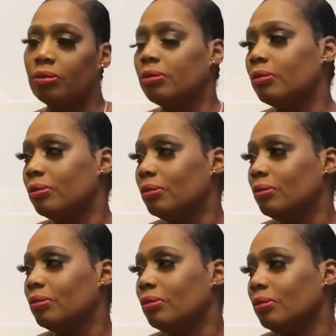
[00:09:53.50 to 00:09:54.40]

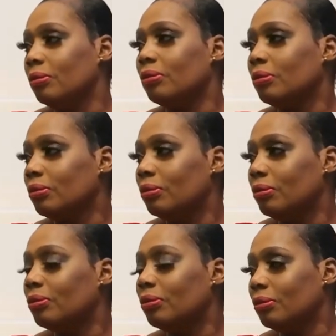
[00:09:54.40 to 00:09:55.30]

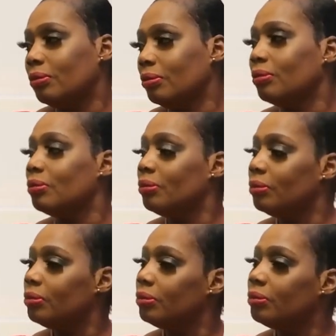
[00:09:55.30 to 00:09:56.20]

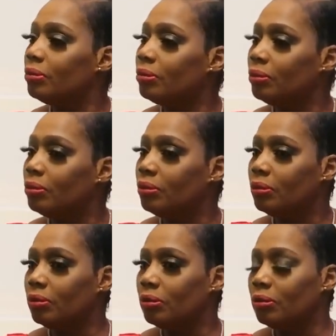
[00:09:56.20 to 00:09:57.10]

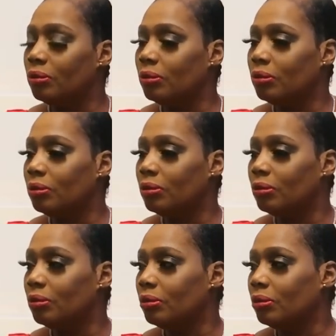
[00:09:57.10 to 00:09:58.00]

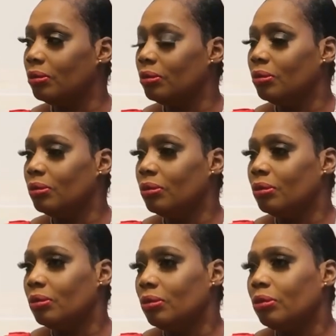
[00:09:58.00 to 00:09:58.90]

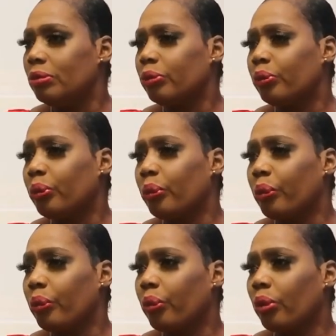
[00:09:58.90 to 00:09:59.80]

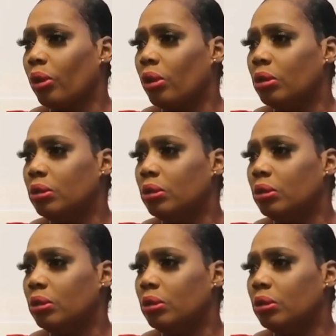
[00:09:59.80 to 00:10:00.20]
No words are spoken by the person on screen.